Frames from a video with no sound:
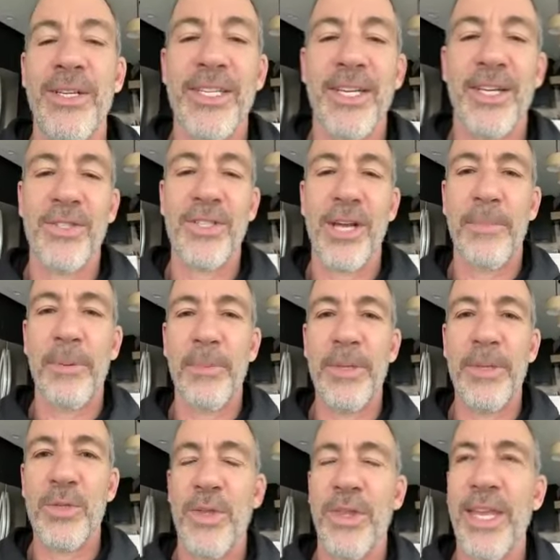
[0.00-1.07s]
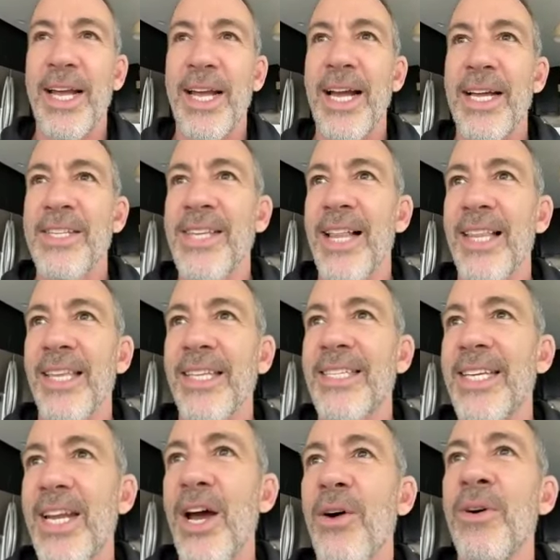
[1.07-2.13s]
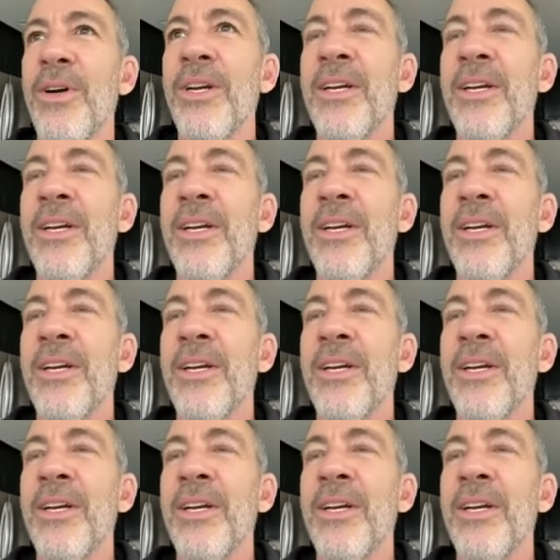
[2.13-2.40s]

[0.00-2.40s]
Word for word: He sells supplements with that guy Salatino,